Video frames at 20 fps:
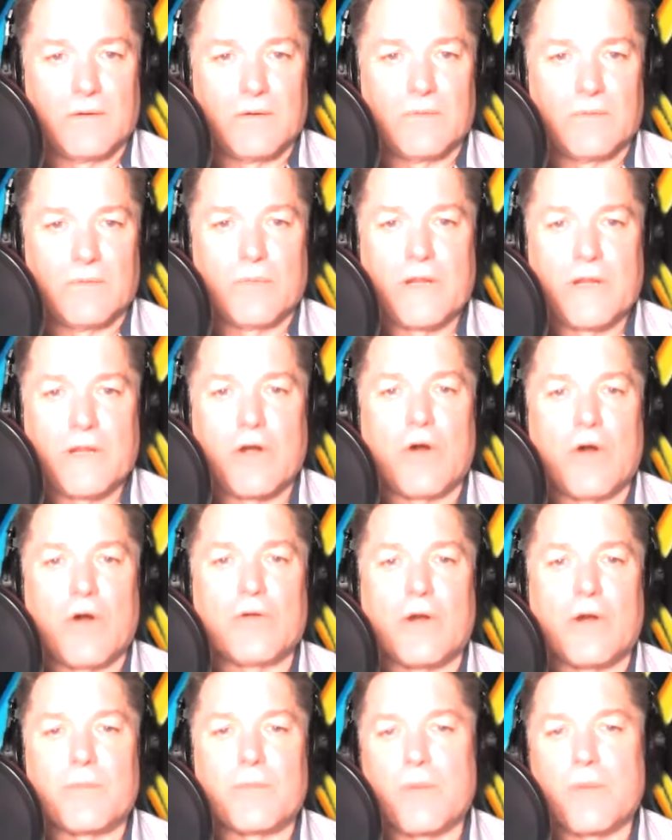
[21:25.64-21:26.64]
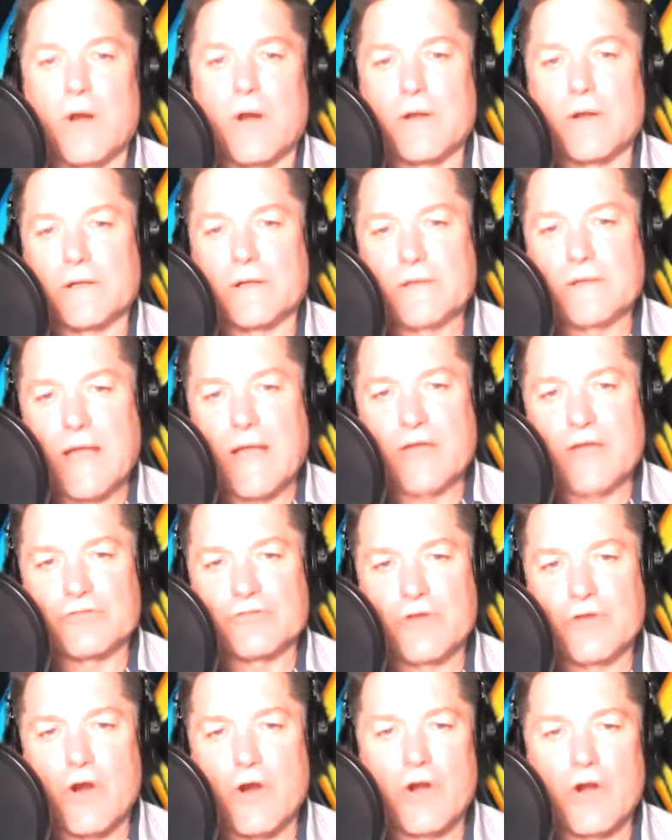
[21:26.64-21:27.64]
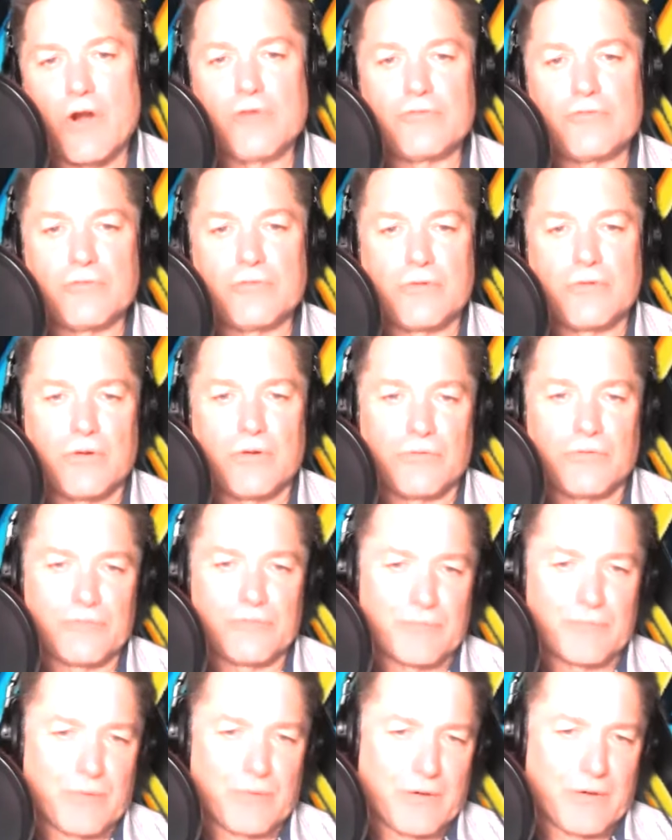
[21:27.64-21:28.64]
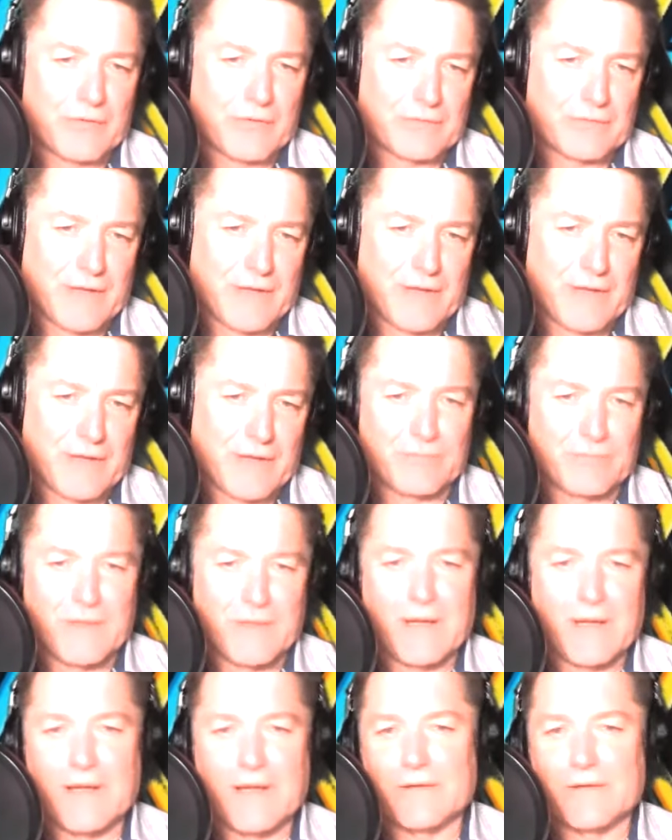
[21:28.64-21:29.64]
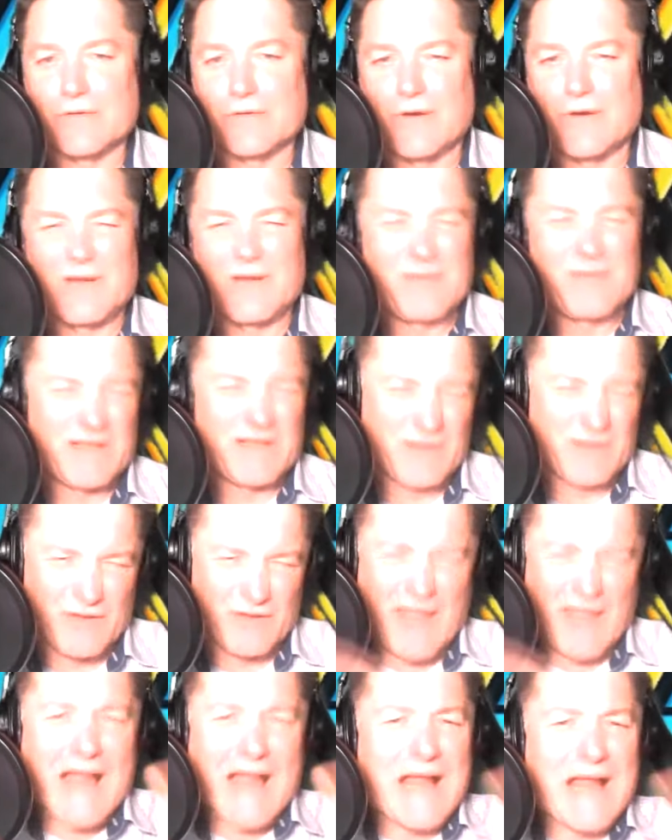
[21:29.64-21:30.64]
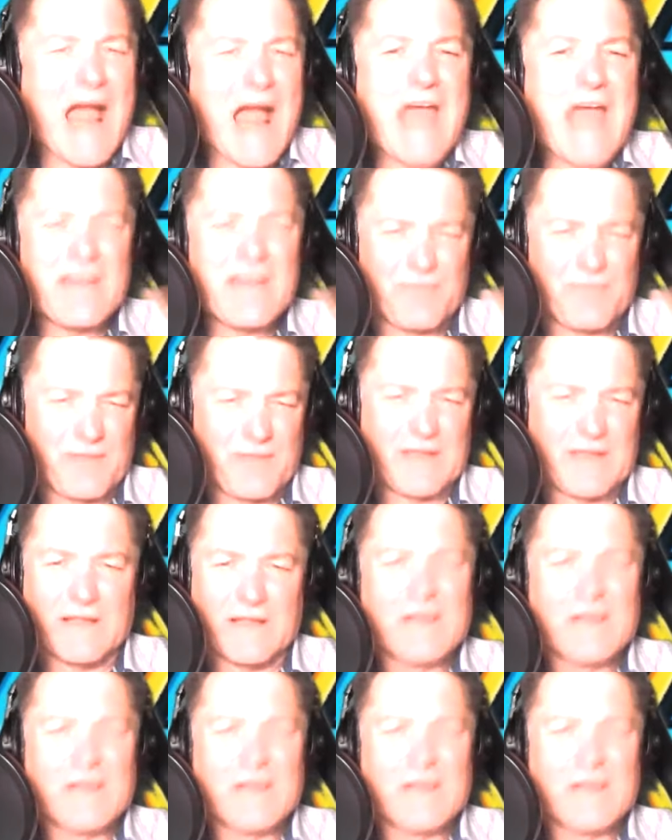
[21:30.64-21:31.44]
We called our product Dash Guard. You called your product Dash Bat. You know, I mean, that kind of thing.